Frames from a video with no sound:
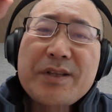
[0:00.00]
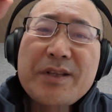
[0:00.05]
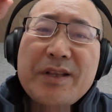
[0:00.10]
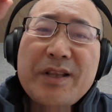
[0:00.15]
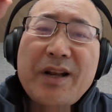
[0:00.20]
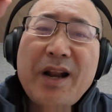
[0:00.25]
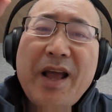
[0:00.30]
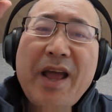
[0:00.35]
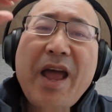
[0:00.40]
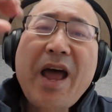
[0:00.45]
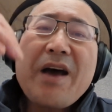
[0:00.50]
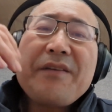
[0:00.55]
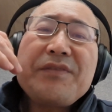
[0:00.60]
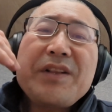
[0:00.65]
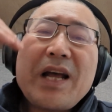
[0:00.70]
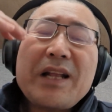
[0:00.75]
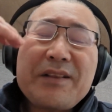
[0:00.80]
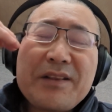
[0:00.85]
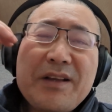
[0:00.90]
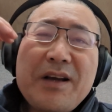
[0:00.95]
that I have
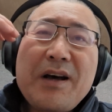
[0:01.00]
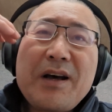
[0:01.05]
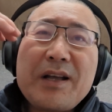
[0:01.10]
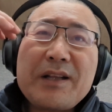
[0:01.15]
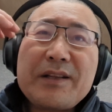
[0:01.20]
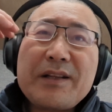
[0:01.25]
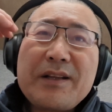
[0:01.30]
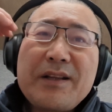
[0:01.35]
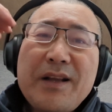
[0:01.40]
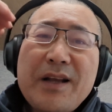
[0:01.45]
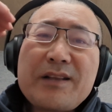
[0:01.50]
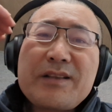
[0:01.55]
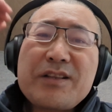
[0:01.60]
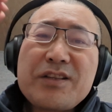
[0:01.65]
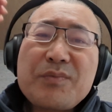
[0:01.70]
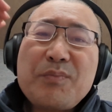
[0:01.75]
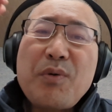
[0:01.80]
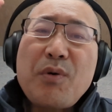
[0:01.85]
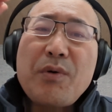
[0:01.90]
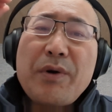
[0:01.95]
not done at
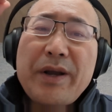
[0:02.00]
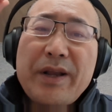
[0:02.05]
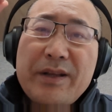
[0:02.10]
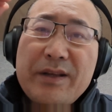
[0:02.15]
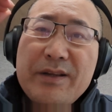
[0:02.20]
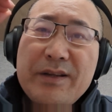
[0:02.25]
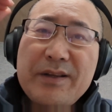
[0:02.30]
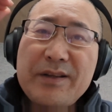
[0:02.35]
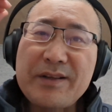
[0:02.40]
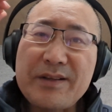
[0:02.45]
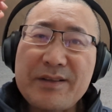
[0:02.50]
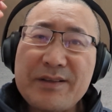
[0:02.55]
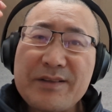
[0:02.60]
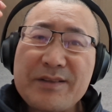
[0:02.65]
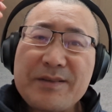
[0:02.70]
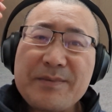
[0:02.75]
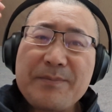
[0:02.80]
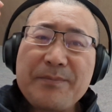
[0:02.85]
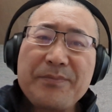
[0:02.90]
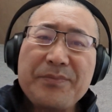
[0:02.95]
this point
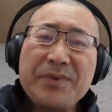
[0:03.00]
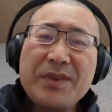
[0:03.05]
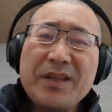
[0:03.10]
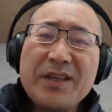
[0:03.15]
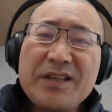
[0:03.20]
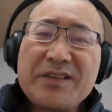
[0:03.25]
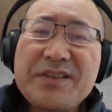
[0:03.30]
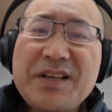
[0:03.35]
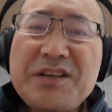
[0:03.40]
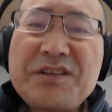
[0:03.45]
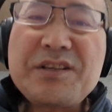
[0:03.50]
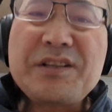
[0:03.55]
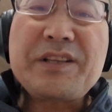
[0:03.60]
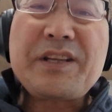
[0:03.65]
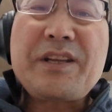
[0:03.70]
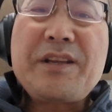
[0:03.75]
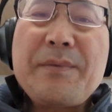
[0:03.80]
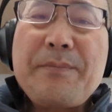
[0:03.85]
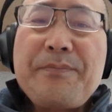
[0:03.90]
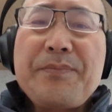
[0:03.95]
is
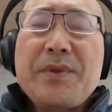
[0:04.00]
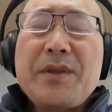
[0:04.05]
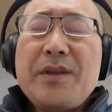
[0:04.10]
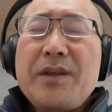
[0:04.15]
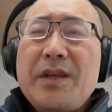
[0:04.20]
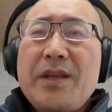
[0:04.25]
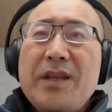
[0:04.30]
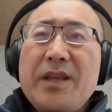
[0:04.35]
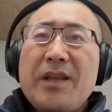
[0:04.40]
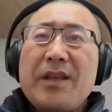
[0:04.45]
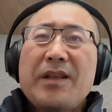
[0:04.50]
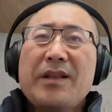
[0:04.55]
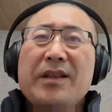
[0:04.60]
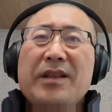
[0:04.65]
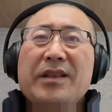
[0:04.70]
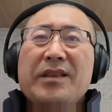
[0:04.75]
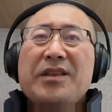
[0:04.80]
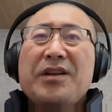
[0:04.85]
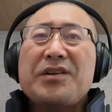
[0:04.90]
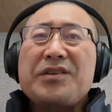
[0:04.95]
essentially
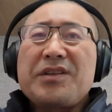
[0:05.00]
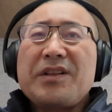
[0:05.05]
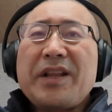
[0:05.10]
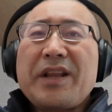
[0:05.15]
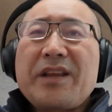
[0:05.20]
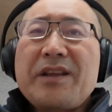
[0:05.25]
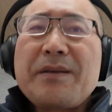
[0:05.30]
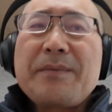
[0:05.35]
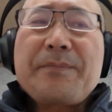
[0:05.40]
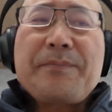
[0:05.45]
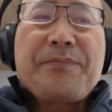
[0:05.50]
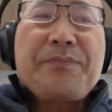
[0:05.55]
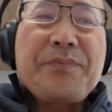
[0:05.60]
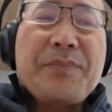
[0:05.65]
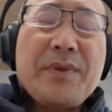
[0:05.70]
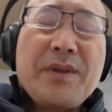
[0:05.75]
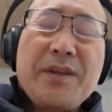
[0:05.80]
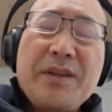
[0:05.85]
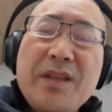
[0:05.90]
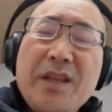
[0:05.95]
there's like.
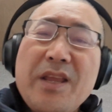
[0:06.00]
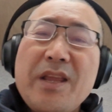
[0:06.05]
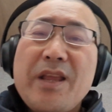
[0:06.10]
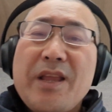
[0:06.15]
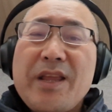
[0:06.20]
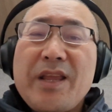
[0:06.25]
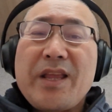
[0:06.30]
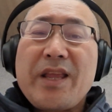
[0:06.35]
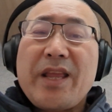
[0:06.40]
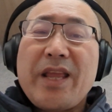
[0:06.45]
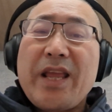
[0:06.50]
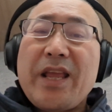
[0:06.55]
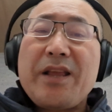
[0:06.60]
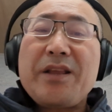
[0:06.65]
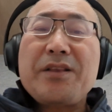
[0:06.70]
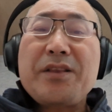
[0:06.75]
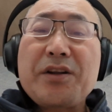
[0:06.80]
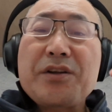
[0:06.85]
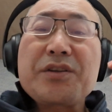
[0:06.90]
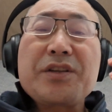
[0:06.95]

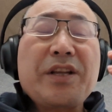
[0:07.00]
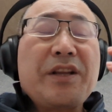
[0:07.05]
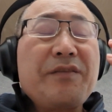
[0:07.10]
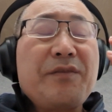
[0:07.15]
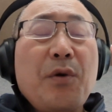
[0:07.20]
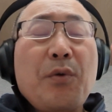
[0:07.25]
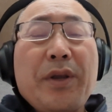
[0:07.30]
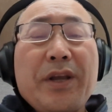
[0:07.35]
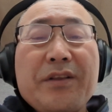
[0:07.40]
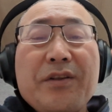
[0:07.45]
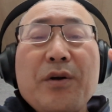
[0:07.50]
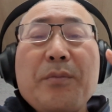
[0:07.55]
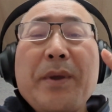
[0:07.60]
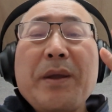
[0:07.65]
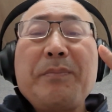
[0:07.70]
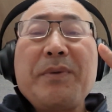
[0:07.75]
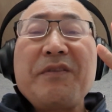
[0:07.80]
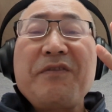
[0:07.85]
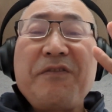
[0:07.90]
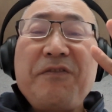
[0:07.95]
There
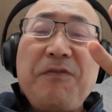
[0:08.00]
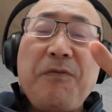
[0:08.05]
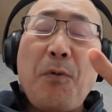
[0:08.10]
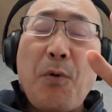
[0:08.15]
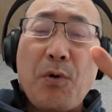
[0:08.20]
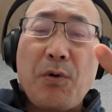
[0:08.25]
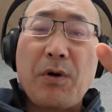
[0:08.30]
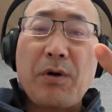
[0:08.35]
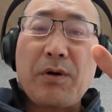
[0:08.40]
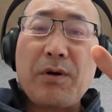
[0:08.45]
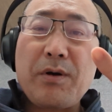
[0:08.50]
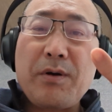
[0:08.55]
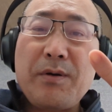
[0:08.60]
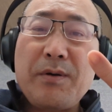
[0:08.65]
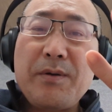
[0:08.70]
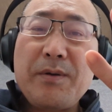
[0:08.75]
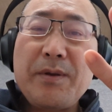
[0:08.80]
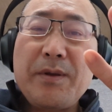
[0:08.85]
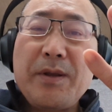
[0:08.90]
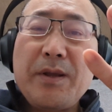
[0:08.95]
may be 4,
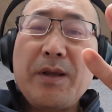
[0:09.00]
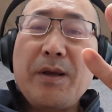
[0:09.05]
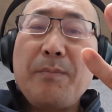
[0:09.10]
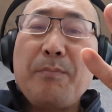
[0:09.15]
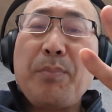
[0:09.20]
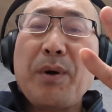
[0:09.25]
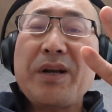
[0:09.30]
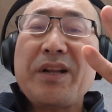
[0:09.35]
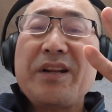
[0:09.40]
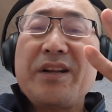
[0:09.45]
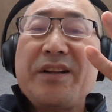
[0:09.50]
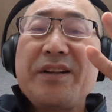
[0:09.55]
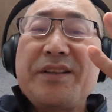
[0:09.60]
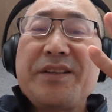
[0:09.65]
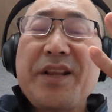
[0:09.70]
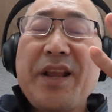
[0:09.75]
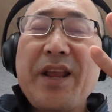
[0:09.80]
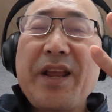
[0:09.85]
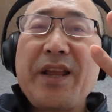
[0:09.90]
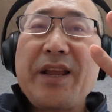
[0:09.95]
but it
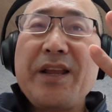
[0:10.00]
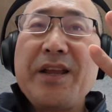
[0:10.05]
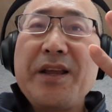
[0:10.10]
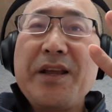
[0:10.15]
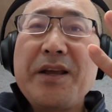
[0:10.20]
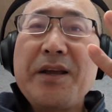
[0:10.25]
is the